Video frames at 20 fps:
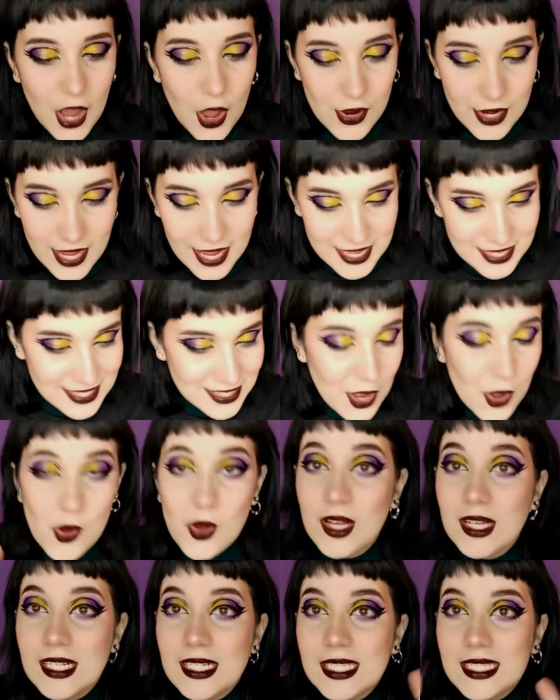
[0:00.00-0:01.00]
Okay,
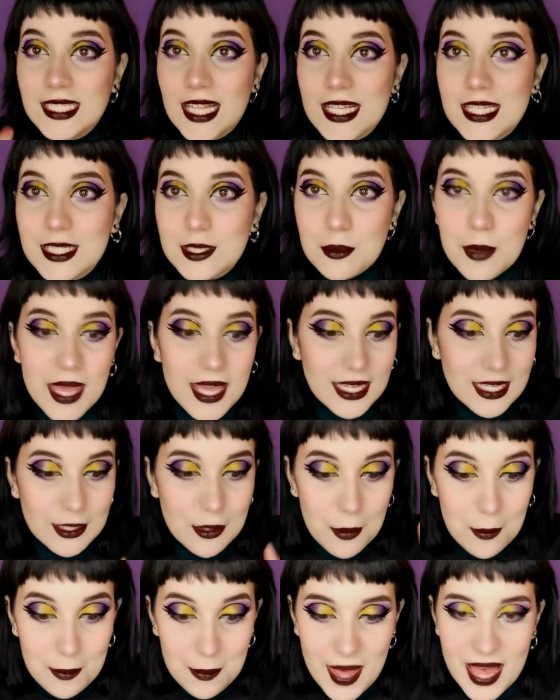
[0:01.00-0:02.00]
so let's
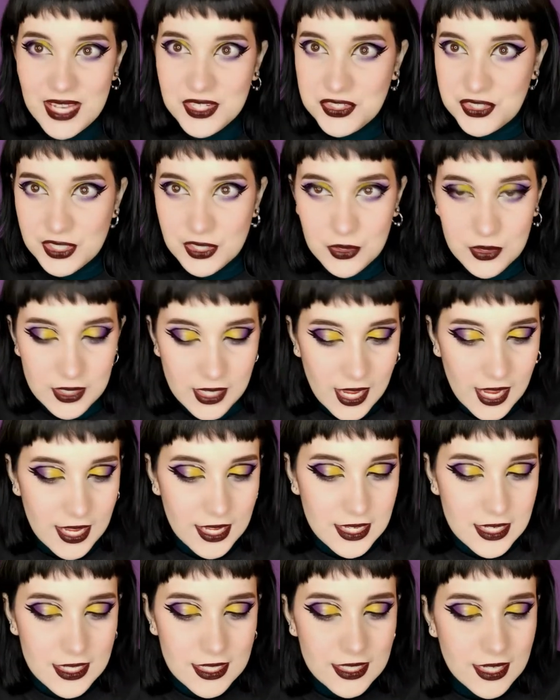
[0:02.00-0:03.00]
make magic,
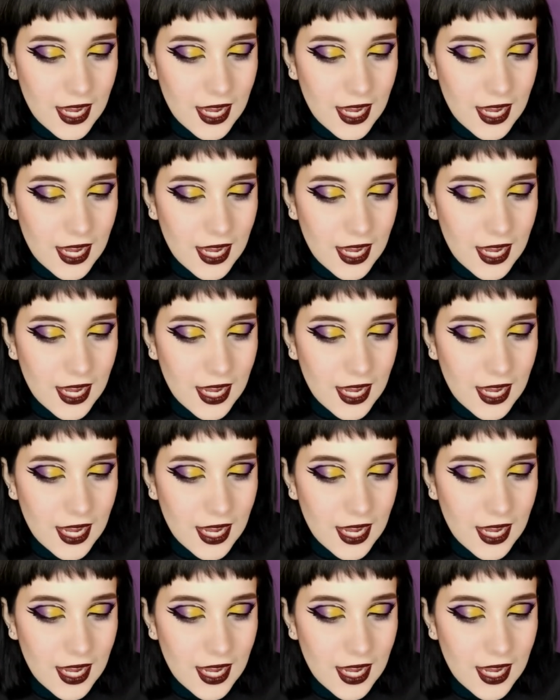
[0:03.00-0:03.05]
okay?